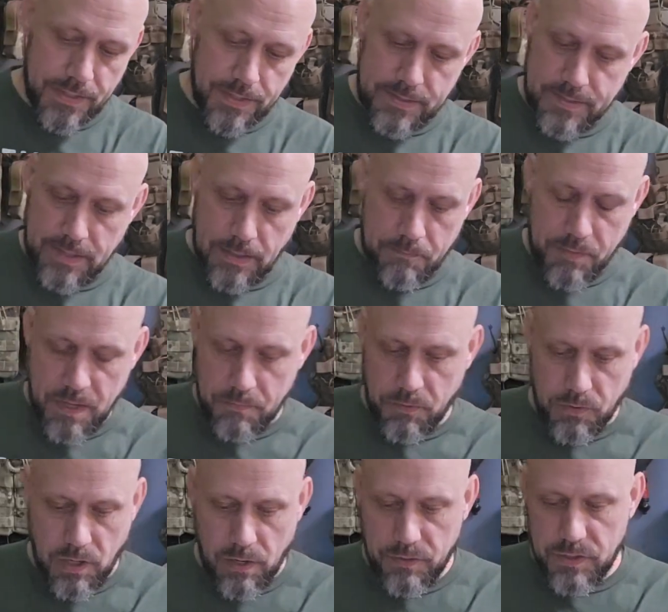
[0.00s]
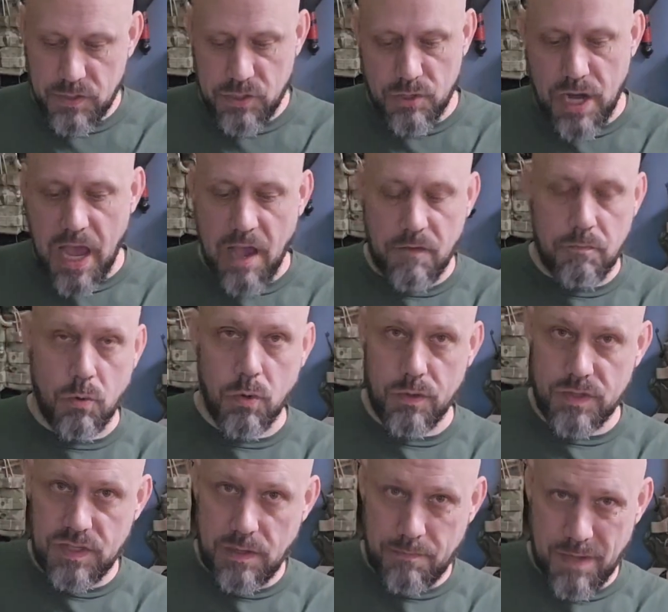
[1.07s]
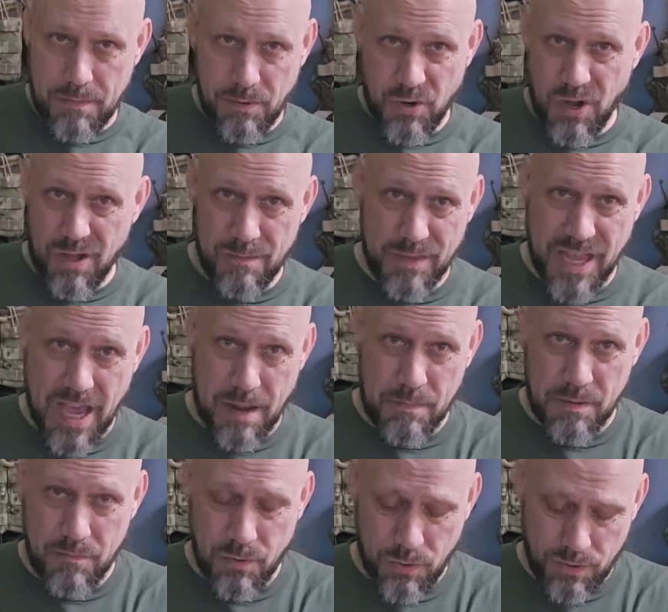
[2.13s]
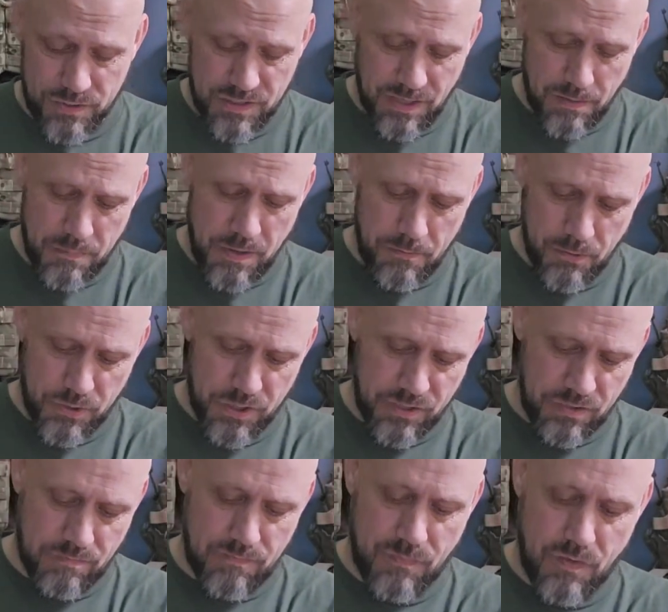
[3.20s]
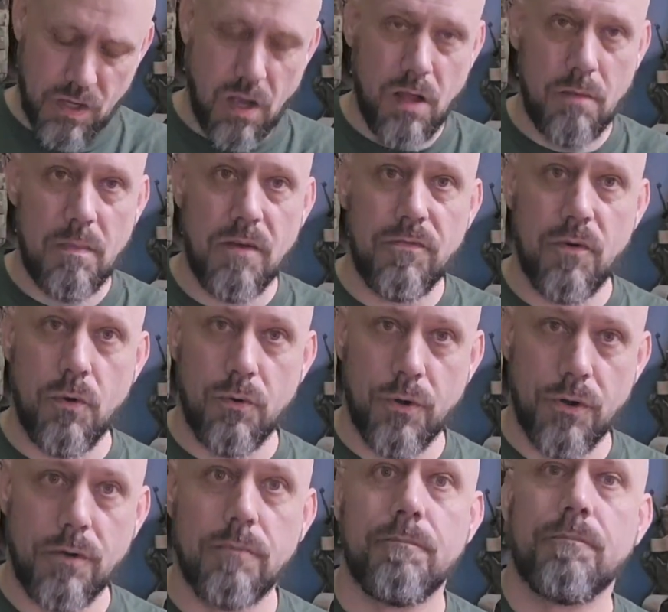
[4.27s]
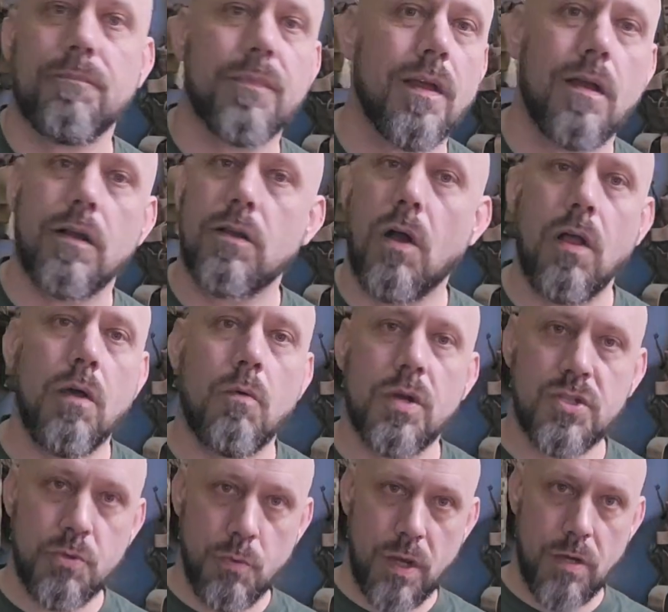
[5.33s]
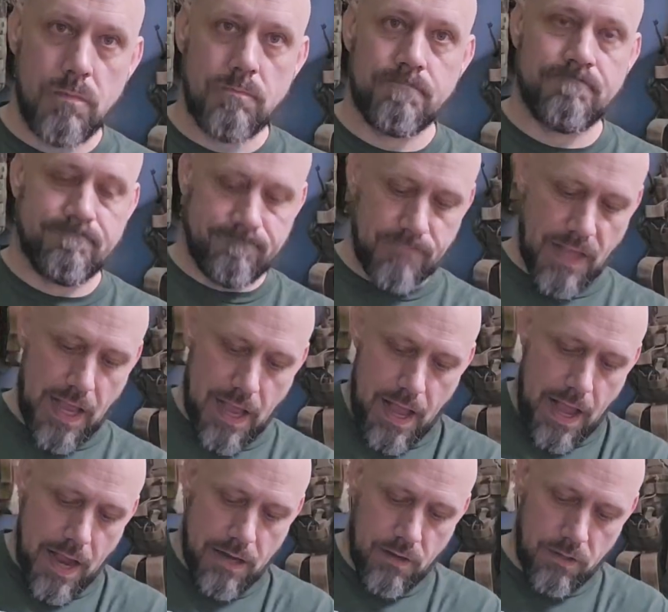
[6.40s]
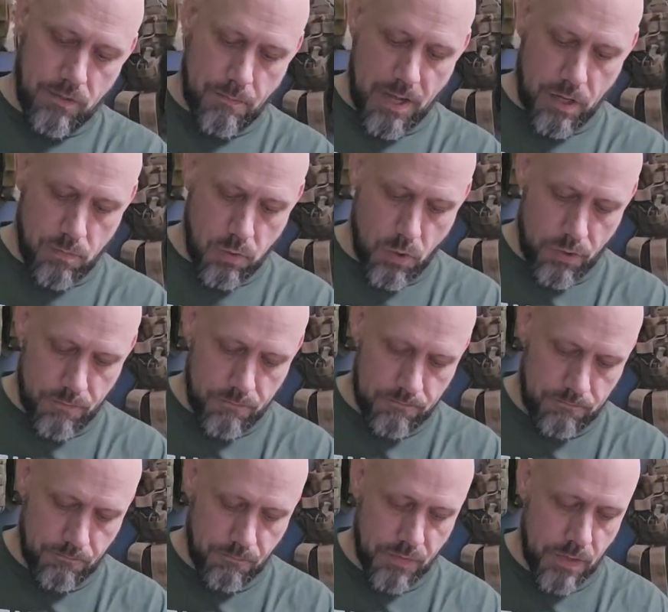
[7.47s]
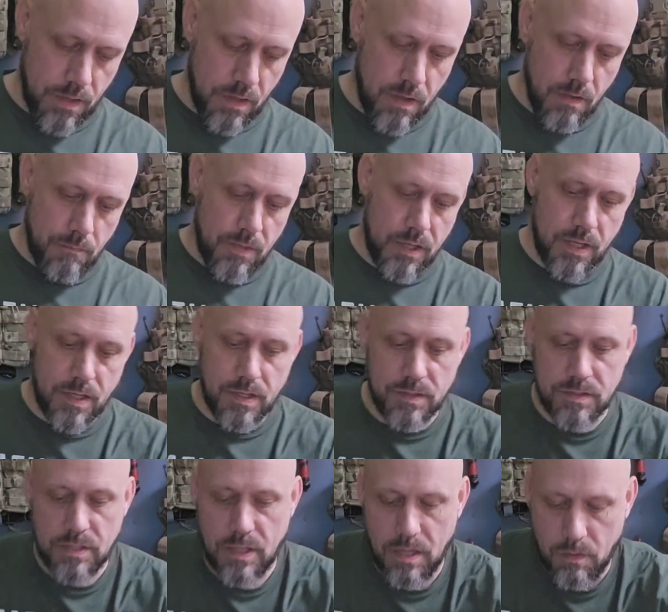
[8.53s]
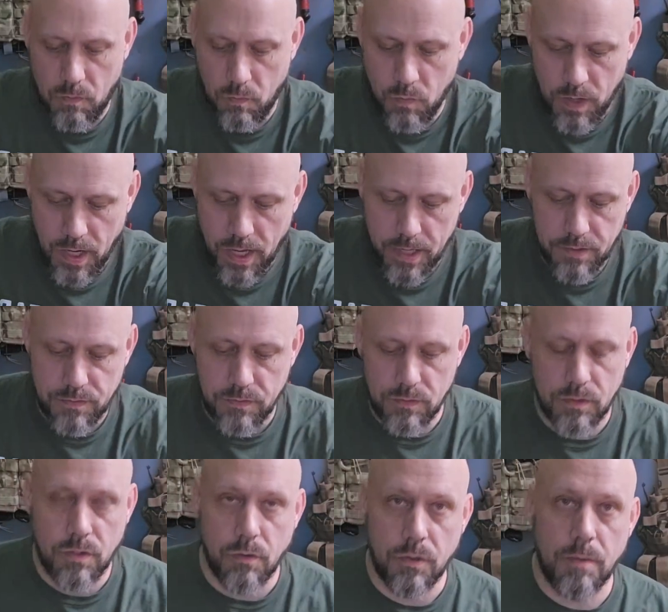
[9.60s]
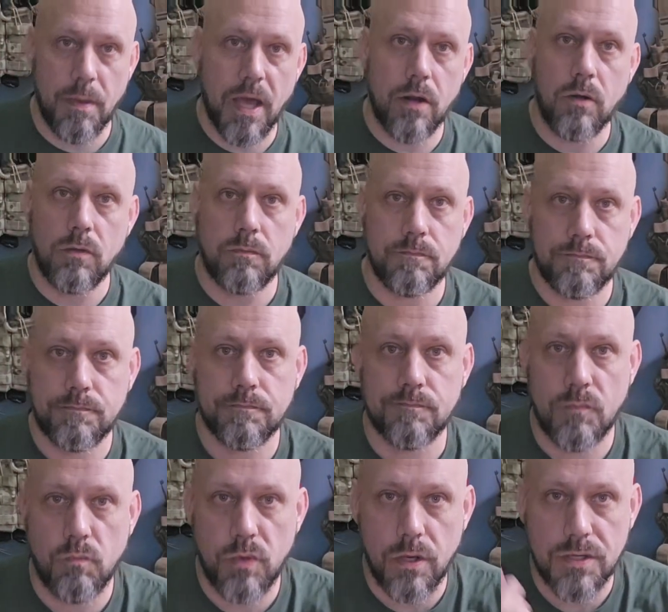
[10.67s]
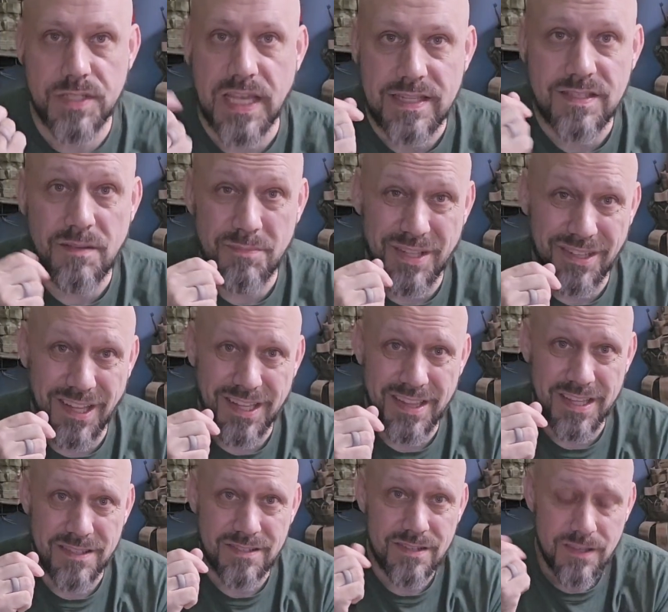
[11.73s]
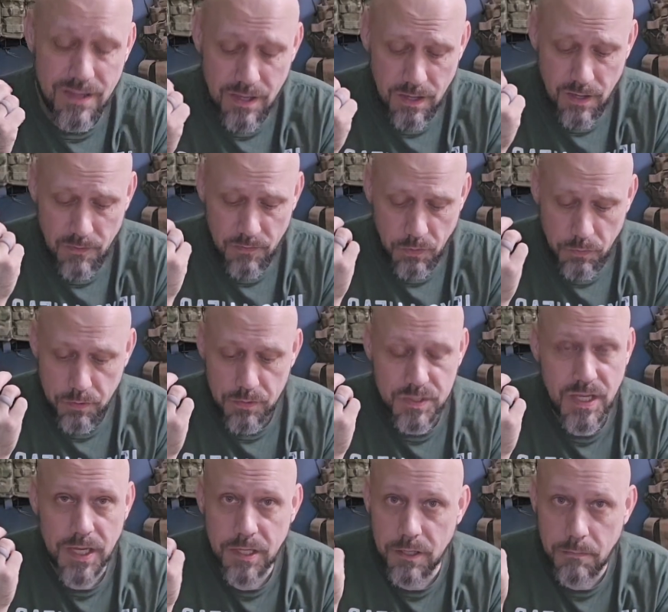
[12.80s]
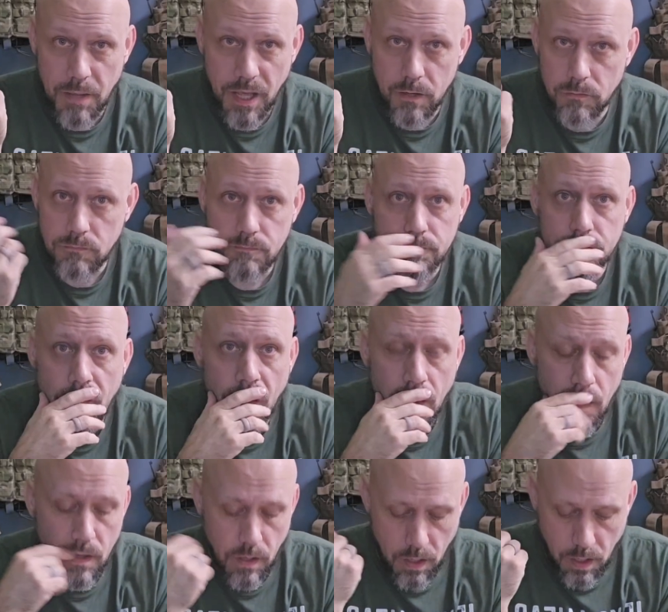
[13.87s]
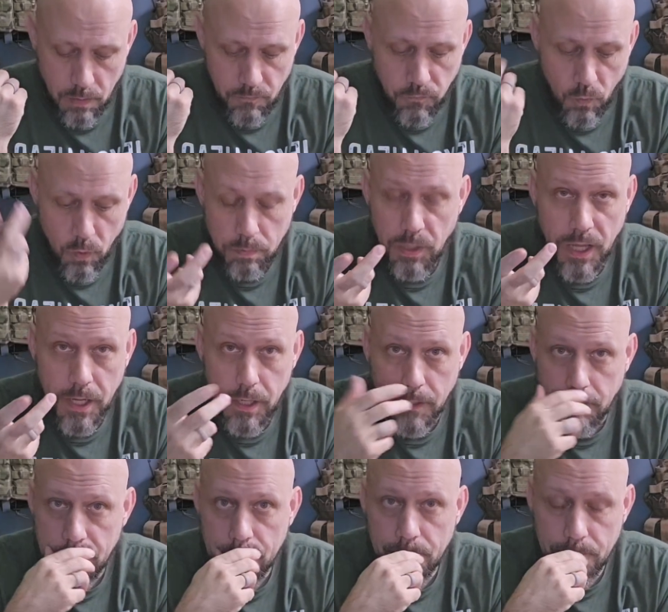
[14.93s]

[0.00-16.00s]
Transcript: Some people call these your NAV board. Some people call them the admin board. Some people just call it my folder. Call it what you will. I call it a battle board because when I go into battle, we always had something like this that we would take into battle for planning.